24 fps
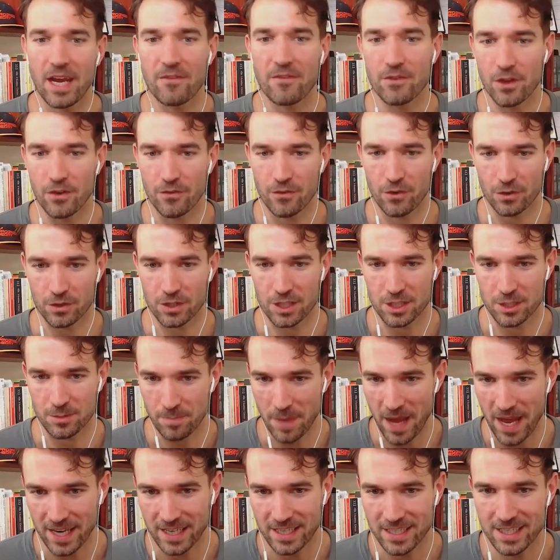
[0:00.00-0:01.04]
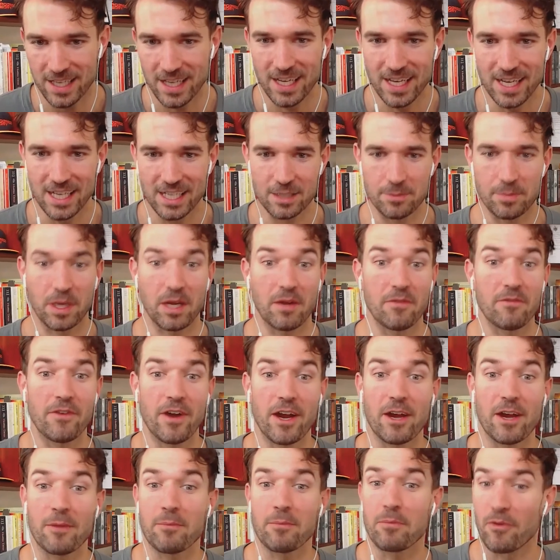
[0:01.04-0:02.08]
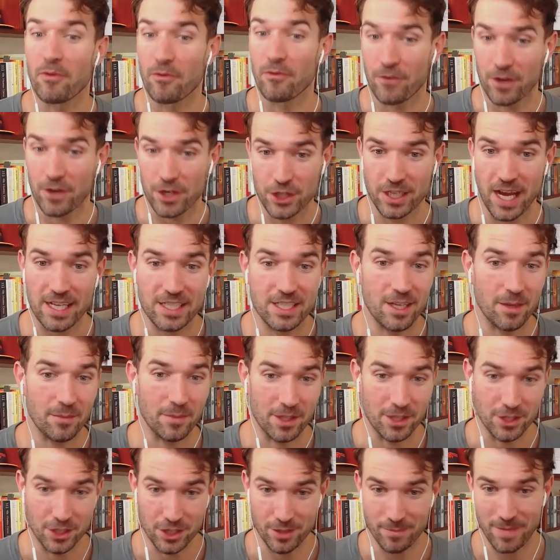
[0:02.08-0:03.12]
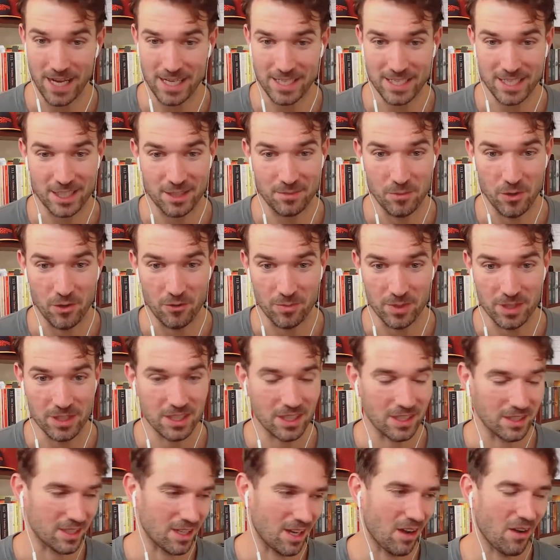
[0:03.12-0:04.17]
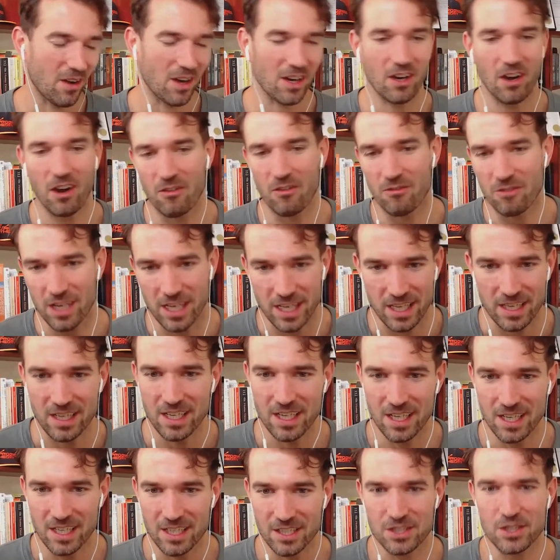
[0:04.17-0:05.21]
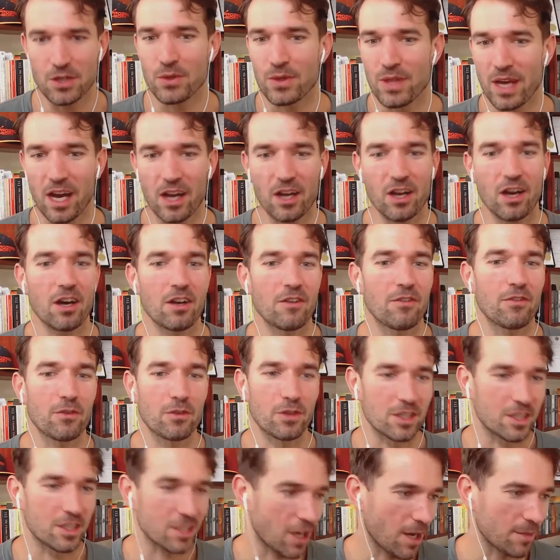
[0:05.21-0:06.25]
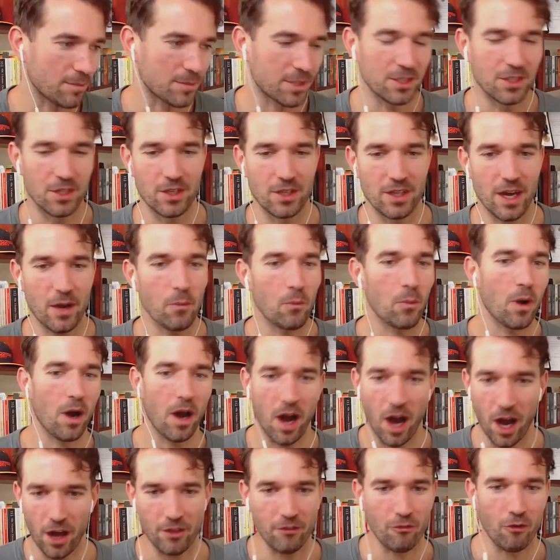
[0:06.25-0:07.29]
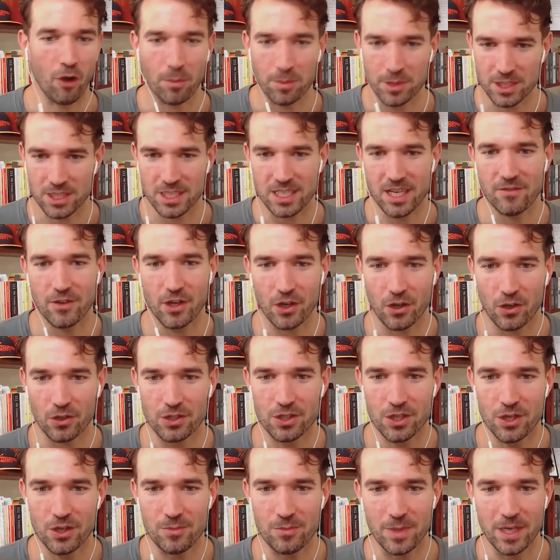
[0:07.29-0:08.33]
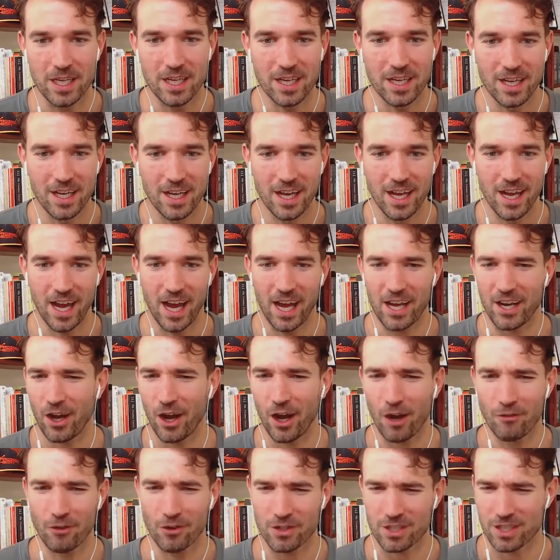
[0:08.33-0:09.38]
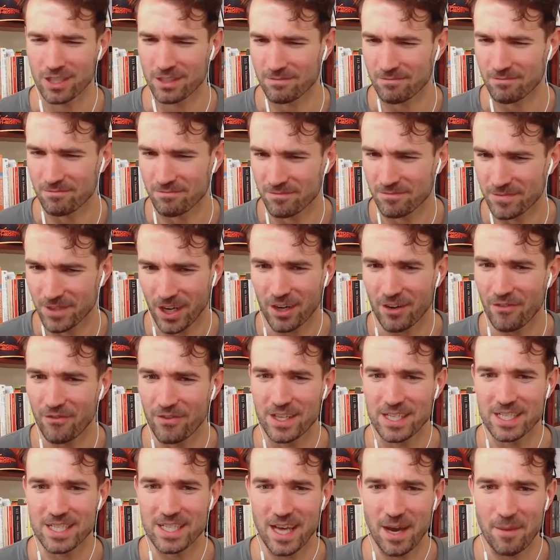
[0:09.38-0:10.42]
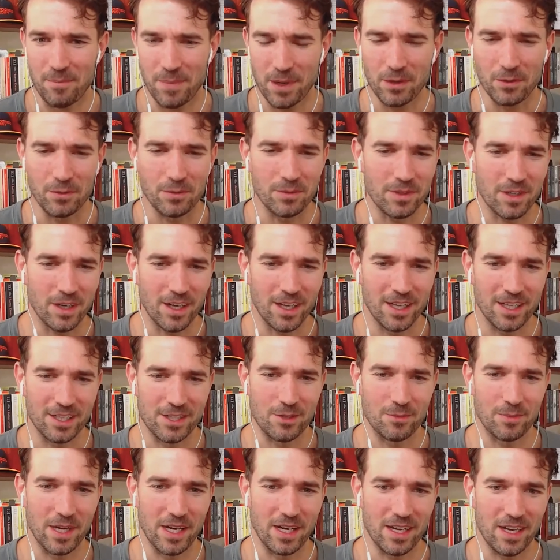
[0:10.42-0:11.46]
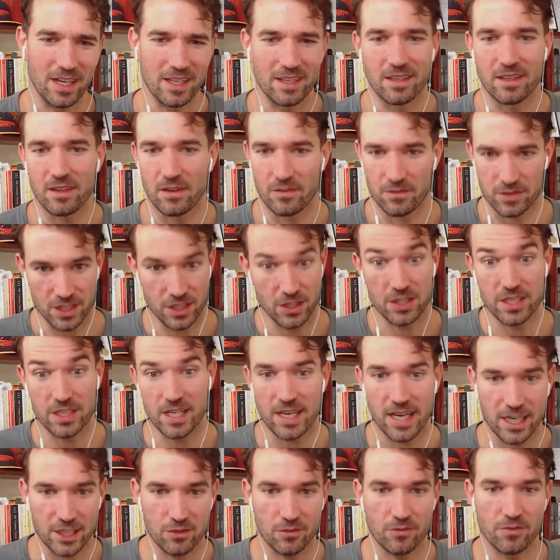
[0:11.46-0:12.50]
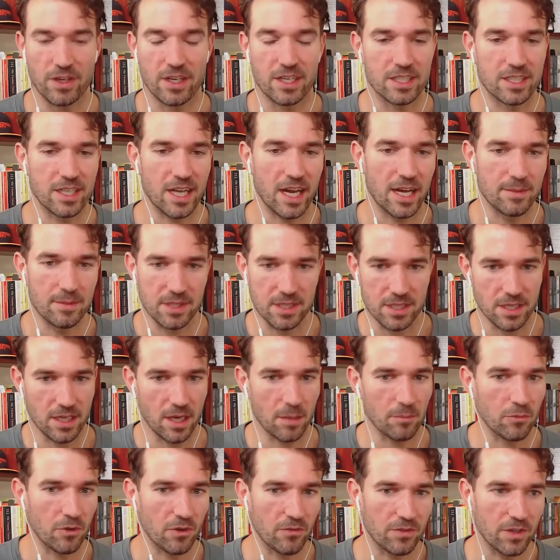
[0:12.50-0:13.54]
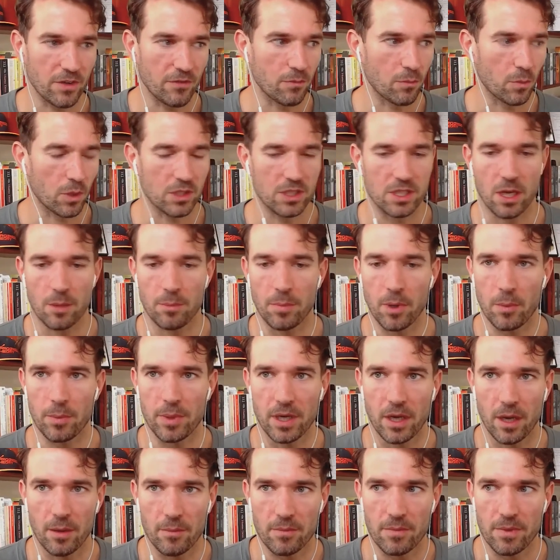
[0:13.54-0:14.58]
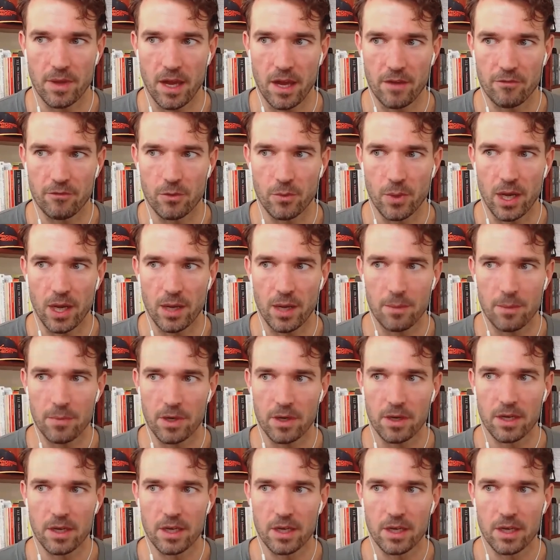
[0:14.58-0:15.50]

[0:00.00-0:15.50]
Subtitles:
effort you've got to spend to become very proficient at some of the gymnastics movements. So I can't really do that. I can't afford the time to do that. What other options have I got to me? And Hyrox kind of fits that bill a little bit. And obviously you said National Fitness Games, there's a number of different ones that are popping up everywhere, but